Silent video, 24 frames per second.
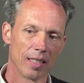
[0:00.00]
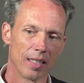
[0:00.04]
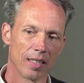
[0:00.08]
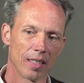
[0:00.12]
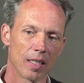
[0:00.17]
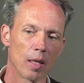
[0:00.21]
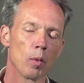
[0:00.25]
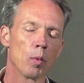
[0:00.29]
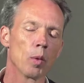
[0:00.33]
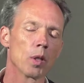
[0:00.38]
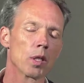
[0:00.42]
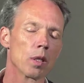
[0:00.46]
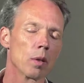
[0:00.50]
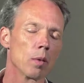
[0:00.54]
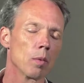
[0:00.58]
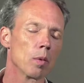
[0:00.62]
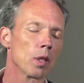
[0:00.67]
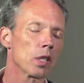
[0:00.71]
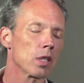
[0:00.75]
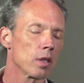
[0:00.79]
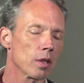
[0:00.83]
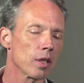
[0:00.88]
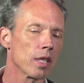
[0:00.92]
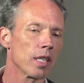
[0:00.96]
So
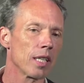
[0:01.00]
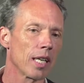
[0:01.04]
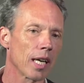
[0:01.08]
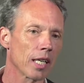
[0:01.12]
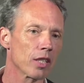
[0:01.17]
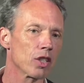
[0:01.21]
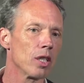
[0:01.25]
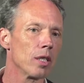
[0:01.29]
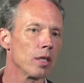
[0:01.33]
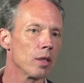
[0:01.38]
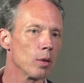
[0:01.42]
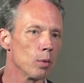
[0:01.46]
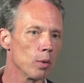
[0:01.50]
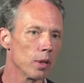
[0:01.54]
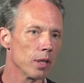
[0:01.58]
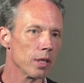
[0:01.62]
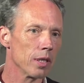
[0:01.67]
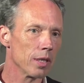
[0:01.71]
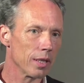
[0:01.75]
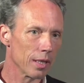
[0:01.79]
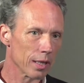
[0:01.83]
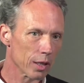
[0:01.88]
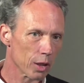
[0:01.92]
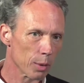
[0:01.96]
what you can actually do
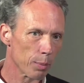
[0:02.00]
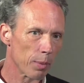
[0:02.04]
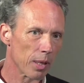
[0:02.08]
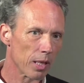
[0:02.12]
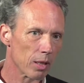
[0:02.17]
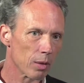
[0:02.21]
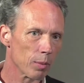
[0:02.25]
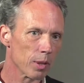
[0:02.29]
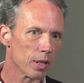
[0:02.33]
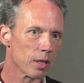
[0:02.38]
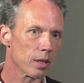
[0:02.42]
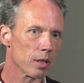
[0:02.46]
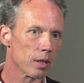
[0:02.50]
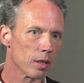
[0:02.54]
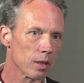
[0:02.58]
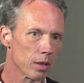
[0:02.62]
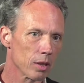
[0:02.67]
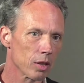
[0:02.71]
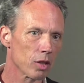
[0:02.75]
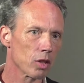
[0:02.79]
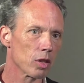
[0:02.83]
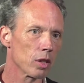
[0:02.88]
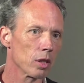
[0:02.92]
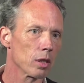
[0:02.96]
in an experiment
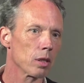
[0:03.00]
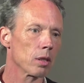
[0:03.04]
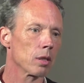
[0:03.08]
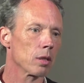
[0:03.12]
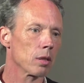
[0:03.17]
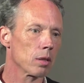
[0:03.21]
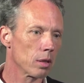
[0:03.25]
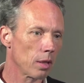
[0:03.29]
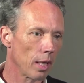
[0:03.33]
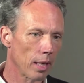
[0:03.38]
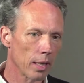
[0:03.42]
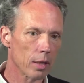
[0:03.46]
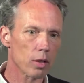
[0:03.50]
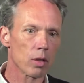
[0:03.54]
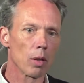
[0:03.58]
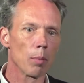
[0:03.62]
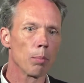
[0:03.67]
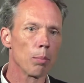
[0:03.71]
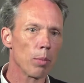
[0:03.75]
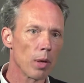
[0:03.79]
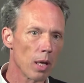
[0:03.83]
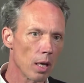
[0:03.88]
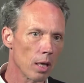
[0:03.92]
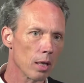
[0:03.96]
is just take
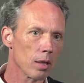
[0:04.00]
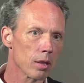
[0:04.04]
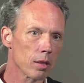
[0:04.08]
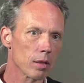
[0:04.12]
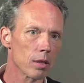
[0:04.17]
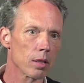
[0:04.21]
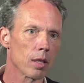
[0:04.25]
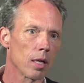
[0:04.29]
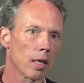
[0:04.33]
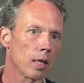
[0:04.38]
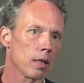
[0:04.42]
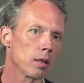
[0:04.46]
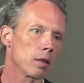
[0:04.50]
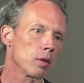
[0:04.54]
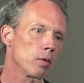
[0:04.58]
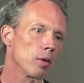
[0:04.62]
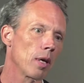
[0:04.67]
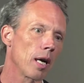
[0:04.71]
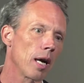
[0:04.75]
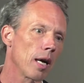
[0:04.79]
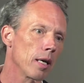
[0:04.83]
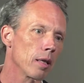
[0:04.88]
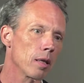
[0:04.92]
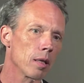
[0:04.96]
some plants and
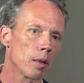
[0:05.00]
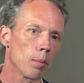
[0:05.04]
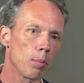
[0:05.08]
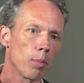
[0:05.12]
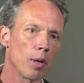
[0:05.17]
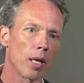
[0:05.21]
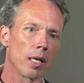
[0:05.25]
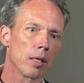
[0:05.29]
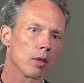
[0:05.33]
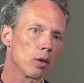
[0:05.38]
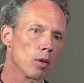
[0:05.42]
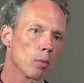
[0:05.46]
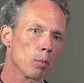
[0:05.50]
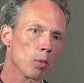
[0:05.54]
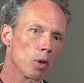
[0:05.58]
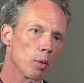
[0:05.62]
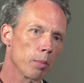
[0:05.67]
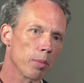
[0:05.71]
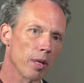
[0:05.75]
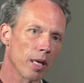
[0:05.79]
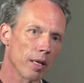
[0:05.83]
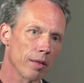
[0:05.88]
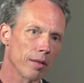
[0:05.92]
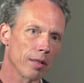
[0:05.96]
you either apply a
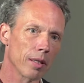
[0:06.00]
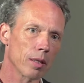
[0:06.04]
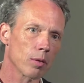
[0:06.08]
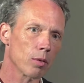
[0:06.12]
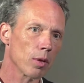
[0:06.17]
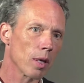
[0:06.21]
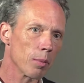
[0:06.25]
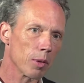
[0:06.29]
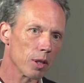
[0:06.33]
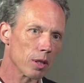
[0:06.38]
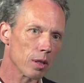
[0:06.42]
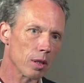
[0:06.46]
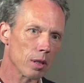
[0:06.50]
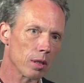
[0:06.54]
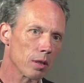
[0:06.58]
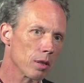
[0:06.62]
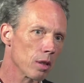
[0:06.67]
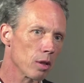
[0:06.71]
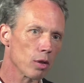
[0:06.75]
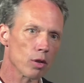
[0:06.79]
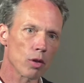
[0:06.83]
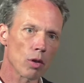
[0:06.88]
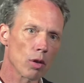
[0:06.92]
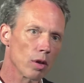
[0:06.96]
homeopathic remedy
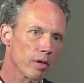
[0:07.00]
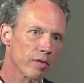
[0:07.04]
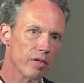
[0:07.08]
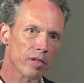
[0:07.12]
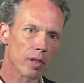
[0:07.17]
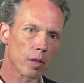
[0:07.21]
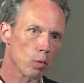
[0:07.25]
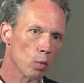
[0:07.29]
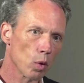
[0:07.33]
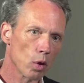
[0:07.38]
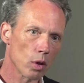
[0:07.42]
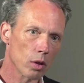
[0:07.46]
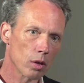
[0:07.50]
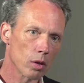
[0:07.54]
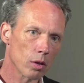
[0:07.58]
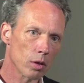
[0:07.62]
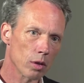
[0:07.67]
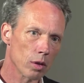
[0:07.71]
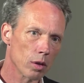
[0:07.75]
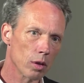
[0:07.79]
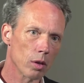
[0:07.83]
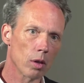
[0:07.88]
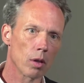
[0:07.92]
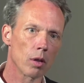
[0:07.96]
dissolved in
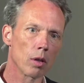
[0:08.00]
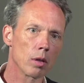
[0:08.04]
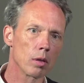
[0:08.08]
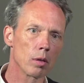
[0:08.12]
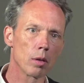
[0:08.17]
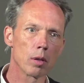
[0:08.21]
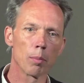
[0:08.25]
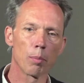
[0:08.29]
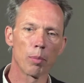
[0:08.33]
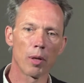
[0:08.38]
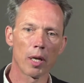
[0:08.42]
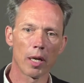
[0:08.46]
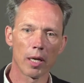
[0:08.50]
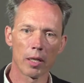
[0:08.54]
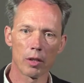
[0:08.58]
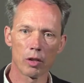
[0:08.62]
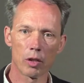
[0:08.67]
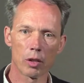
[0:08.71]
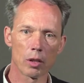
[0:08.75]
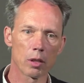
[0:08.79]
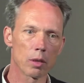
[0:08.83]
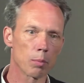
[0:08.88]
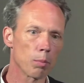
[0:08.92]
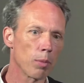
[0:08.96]
water, or you apply
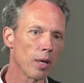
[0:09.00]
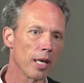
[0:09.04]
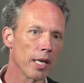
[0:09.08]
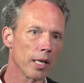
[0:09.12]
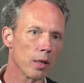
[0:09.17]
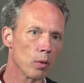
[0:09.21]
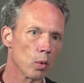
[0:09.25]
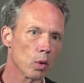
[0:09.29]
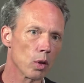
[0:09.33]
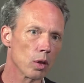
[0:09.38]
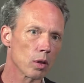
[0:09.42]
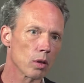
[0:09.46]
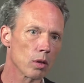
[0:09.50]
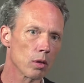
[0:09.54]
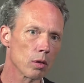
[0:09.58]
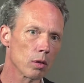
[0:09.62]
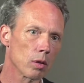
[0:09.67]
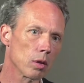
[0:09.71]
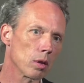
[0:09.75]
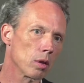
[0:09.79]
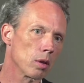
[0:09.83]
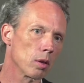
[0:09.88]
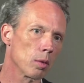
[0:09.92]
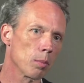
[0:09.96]
just plain water
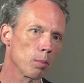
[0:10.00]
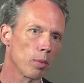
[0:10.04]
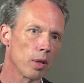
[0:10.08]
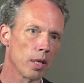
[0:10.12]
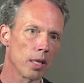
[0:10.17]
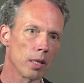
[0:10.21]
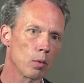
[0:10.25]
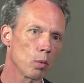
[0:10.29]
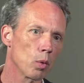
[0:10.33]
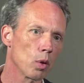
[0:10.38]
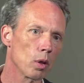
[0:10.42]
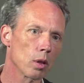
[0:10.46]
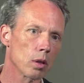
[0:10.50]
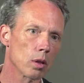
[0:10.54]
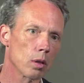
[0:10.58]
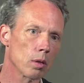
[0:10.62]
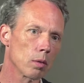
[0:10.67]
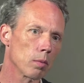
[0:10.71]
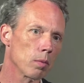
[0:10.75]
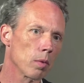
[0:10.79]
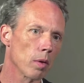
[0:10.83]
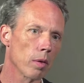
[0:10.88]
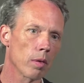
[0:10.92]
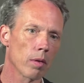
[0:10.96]
or plain
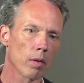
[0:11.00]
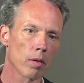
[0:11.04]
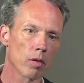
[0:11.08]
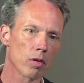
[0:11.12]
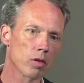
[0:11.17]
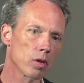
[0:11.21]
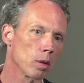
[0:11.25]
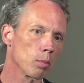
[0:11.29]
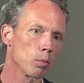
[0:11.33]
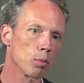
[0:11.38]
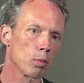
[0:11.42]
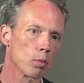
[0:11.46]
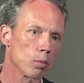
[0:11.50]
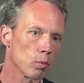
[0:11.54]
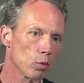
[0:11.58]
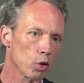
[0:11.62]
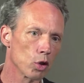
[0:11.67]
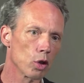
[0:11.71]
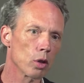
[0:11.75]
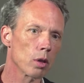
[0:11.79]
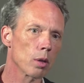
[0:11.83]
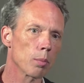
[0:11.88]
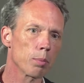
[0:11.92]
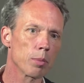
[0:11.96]
water with some
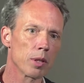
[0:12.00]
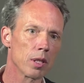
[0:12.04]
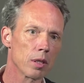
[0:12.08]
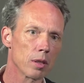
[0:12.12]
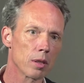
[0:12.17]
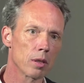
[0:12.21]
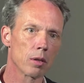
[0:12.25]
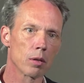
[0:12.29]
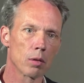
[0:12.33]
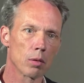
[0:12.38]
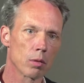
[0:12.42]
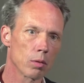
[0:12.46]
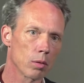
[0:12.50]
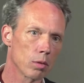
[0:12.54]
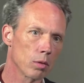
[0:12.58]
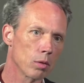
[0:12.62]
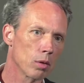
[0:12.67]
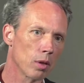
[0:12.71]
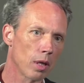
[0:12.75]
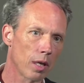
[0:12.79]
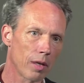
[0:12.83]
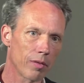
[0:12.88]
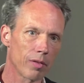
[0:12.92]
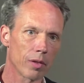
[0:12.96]
sugar pills to
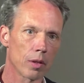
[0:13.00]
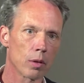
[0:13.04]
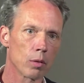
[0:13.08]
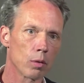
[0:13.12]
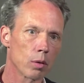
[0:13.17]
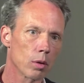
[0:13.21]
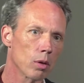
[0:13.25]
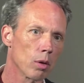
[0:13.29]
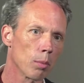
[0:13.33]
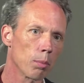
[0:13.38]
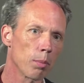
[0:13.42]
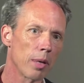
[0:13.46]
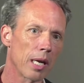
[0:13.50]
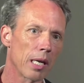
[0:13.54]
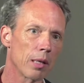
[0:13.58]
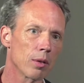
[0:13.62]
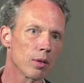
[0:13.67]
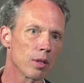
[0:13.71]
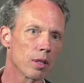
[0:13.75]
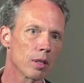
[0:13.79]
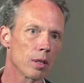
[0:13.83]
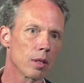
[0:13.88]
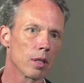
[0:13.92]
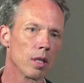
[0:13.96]
have a good
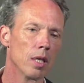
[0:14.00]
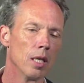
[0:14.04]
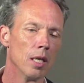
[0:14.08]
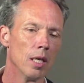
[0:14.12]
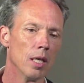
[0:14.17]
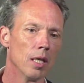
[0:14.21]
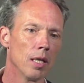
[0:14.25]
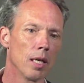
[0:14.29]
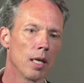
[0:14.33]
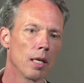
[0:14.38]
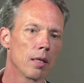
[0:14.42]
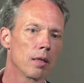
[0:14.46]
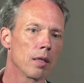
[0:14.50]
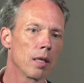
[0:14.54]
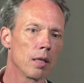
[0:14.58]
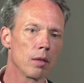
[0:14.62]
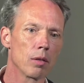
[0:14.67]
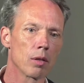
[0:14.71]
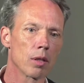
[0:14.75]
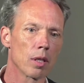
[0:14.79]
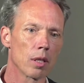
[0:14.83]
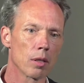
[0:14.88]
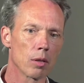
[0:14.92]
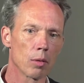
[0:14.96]
comparison. And then
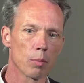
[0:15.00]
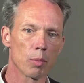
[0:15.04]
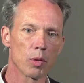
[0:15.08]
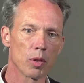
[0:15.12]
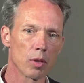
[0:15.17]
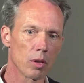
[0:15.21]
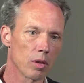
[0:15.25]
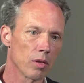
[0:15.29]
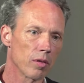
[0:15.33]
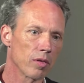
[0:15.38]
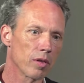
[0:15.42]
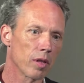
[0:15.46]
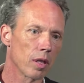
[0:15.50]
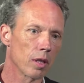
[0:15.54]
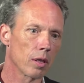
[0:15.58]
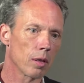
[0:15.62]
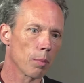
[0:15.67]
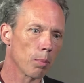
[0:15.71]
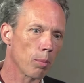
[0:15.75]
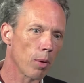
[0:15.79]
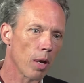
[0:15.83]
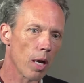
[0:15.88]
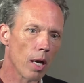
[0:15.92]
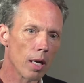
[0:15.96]
you can observe that
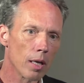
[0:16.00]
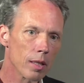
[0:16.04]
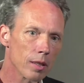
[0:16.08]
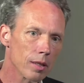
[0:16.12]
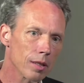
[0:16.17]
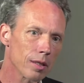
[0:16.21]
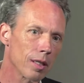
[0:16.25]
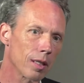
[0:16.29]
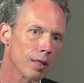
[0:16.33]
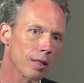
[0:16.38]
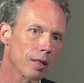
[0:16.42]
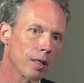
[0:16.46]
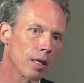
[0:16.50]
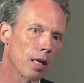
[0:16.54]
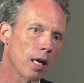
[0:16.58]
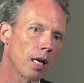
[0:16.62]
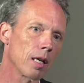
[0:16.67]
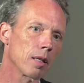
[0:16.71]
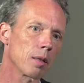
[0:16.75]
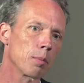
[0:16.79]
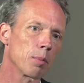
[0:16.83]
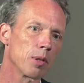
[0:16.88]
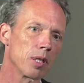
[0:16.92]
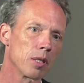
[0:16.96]
the plants that
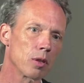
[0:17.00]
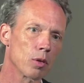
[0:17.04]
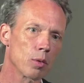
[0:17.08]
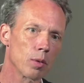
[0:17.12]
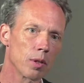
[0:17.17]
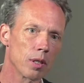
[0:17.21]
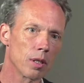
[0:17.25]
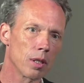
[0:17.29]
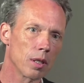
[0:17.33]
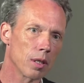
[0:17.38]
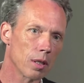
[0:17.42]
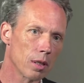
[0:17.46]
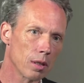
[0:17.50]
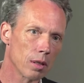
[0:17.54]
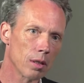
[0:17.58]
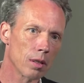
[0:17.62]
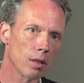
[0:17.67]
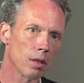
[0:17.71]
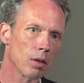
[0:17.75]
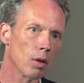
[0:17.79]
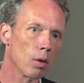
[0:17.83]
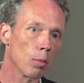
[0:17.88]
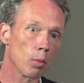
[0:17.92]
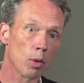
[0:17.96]
had been treated
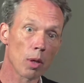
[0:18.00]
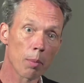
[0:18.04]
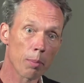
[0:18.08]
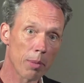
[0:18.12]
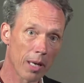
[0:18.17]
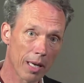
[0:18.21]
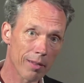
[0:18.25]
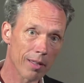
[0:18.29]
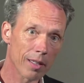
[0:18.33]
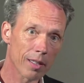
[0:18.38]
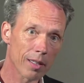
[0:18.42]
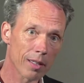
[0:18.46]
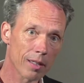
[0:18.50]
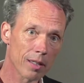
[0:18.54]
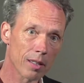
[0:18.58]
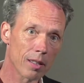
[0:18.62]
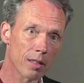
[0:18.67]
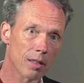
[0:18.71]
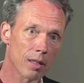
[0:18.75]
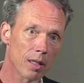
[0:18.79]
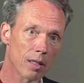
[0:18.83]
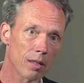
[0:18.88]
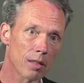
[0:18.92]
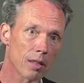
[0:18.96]

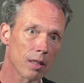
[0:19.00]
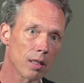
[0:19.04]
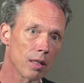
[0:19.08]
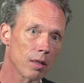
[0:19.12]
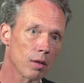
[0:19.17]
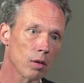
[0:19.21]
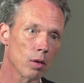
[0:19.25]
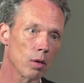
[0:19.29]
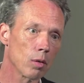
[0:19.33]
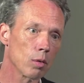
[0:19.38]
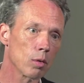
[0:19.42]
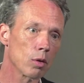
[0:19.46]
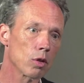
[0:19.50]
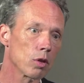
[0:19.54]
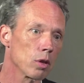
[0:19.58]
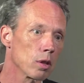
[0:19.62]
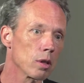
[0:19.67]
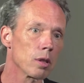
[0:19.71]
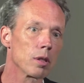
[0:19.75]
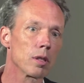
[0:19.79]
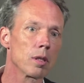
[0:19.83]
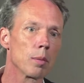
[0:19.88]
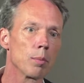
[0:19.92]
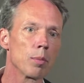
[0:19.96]
homeopathically, that they grow
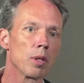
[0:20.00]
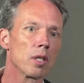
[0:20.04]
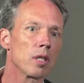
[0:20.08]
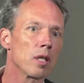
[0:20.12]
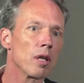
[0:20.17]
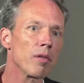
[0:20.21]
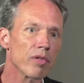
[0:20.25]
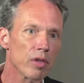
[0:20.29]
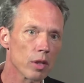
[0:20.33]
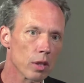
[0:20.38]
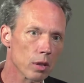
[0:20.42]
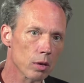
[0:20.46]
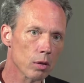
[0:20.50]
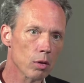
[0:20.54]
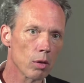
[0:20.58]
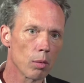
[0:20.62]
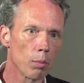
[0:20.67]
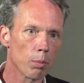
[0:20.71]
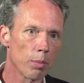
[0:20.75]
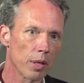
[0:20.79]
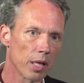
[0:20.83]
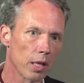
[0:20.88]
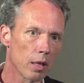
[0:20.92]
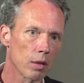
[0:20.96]
just simply different
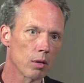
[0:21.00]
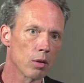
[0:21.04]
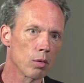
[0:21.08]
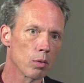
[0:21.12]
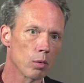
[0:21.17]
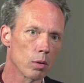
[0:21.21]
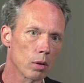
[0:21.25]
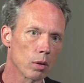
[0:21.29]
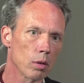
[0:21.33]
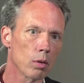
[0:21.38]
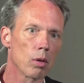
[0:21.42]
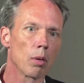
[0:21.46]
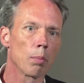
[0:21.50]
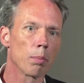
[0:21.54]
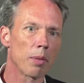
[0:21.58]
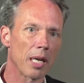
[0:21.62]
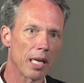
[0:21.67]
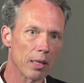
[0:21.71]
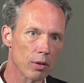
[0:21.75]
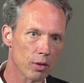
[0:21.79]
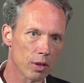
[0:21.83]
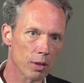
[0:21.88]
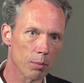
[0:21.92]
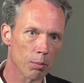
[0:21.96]
compared to the
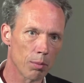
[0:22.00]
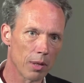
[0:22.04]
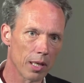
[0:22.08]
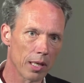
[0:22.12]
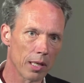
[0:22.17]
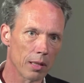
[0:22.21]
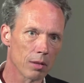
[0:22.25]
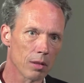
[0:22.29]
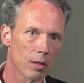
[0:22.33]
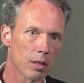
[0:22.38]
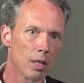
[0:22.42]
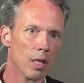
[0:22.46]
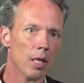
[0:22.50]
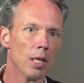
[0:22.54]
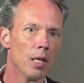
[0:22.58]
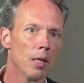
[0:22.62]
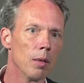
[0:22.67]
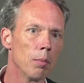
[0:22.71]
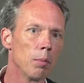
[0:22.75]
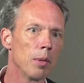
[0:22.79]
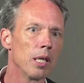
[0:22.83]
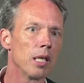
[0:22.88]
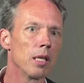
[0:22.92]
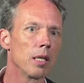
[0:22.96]
comparison plants,
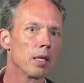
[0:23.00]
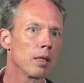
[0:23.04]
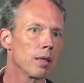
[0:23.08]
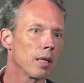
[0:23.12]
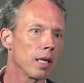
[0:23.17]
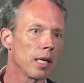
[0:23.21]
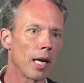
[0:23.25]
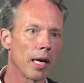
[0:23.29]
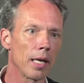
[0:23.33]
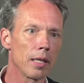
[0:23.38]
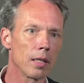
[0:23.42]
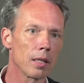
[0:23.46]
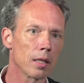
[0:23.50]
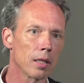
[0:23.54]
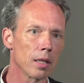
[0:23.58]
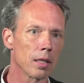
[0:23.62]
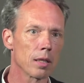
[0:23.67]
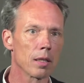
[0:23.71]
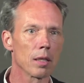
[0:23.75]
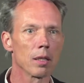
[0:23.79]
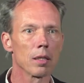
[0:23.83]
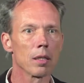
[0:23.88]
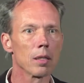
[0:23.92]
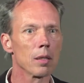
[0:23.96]
meaning they either
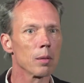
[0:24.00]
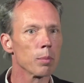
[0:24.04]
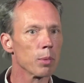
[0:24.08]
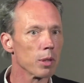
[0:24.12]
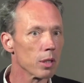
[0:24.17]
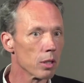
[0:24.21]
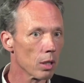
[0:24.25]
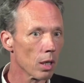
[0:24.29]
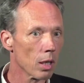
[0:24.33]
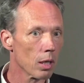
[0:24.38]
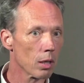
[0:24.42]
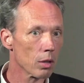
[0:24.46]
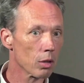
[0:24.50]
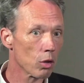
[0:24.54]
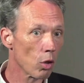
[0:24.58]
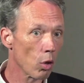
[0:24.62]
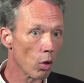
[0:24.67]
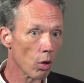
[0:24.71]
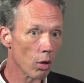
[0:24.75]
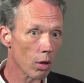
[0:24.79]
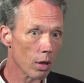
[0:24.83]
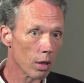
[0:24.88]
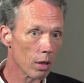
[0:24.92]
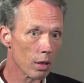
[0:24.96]
get a little bit
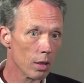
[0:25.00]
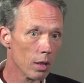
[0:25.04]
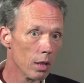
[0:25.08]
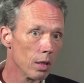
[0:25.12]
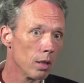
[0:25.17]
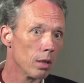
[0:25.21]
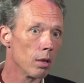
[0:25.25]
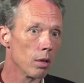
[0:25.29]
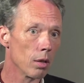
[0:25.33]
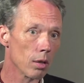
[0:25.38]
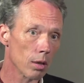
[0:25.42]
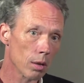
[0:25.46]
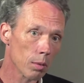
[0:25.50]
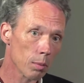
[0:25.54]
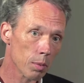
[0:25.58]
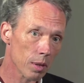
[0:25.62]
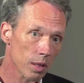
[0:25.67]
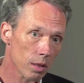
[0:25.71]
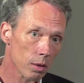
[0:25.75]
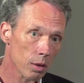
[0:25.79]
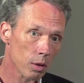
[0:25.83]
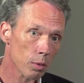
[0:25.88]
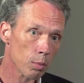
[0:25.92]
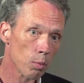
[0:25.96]
taller or a
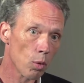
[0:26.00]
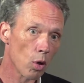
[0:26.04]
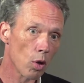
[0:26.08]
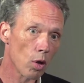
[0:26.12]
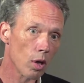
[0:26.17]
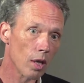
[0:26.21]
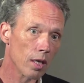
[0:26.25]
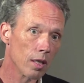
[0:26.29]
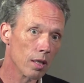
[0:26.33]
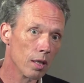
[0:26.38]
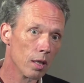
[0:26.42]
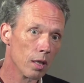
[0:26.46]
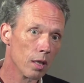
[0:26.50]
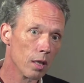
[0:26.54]
little bit smaller.